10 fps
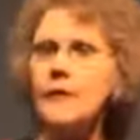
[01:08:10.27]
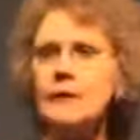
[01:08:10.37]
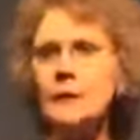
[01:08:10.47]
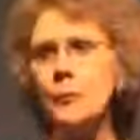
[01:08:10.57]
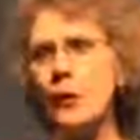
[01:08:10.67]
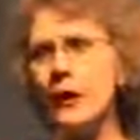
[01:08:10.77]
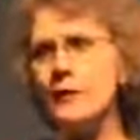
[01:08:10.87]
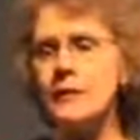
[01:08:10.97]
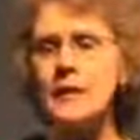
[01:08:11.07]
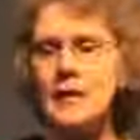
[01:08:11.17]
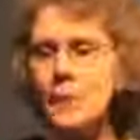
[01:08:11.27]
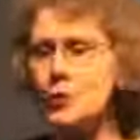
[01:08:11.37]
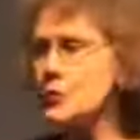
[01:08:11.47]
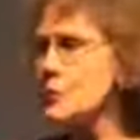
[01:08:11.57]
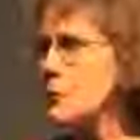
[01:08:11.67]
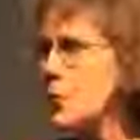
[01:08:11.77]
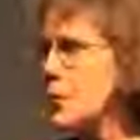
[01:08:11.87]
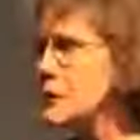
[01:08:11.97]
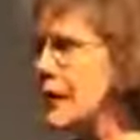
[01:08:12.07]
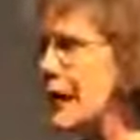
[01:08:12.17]
Feed the brain the most
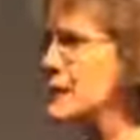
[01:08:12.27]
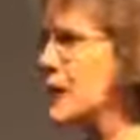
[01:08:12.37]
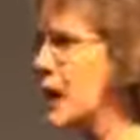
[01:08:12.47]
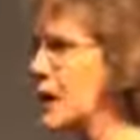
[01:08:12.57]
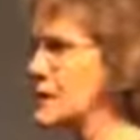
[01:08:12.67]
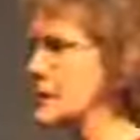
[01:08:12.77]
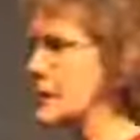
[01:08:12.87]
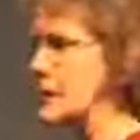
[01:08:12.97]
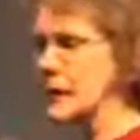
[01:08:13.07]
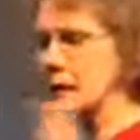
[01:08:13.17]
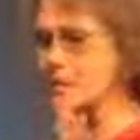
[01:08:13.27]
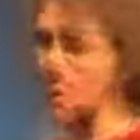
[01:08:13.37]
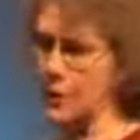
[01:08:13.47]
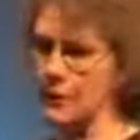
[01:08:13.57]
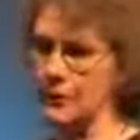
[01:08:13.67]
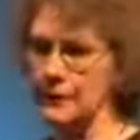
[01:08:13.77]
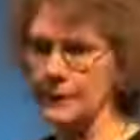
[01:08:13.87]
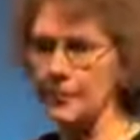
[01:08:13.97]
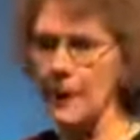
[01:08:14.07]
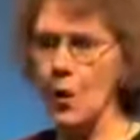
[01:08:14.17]
important antioxidant, it's water.
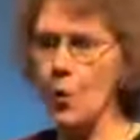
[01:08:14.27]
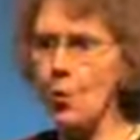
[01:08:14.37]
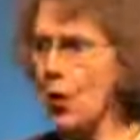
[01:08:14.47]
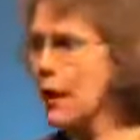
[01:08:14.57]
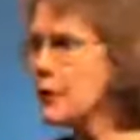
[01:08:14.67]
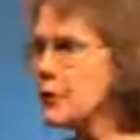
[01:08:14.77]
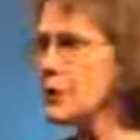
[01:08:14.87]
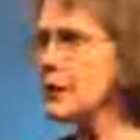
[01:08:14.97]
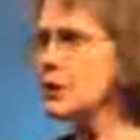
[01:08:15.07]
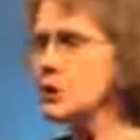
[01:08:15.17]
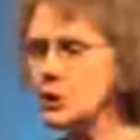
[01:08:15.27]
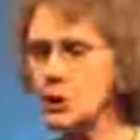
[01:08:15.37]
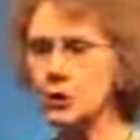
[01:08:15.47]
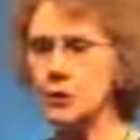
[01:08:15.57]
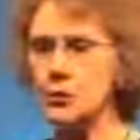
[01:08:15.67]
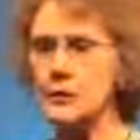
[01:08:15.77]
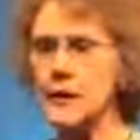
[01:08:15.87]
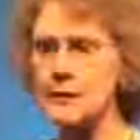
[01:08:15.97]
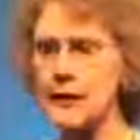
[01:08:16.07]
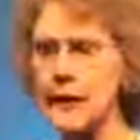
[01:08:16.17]
Water is used
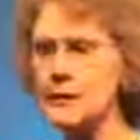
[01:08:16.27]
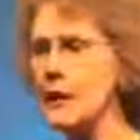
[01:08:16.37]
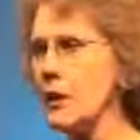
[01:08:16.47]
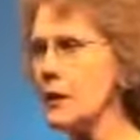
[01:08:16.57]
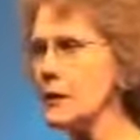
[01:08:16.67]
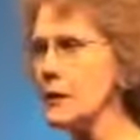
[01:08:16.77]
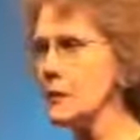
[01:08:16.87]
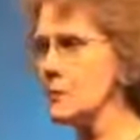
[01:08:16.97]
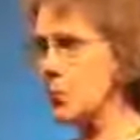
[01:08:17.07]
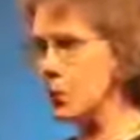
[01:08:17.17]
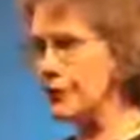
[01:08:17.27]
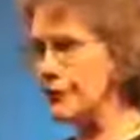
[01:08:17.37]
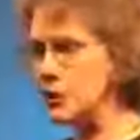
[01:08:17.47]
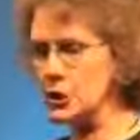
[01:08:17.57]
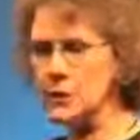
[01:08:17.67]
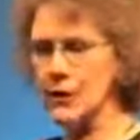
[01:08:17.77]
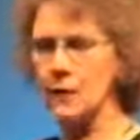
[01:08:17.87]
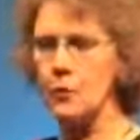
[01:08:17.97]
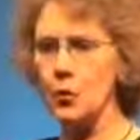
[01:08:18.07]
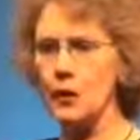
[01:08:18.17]
as an antioxidant, is more efficient
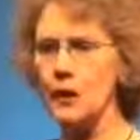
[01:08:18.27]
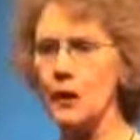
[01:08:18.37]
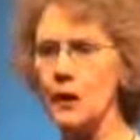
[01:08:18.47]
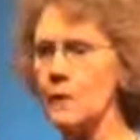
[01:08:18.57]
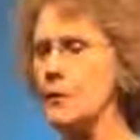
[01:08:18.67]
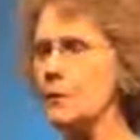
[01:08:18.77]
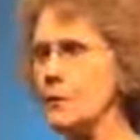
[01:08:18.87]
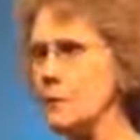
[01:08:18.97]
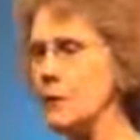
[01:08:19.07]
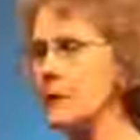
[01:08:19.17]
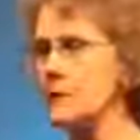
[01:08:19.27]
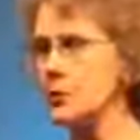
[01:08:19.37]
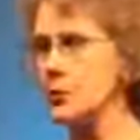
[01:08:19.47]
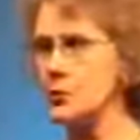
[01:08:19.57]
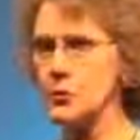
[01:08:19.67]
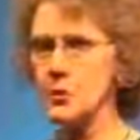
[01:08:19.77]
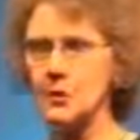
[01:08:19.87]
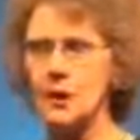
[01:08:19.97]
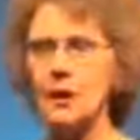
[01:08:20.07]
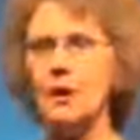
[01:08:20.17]
and more economical than pills or
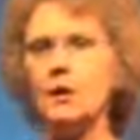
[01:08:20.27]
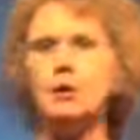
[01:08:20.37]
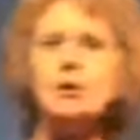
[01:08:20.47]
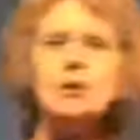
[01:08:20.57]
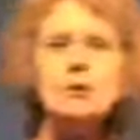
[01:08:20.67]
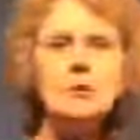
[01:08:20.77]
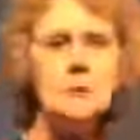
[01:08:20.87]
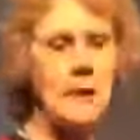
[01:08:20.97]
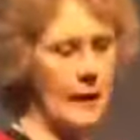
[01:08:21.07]
juices. You can do the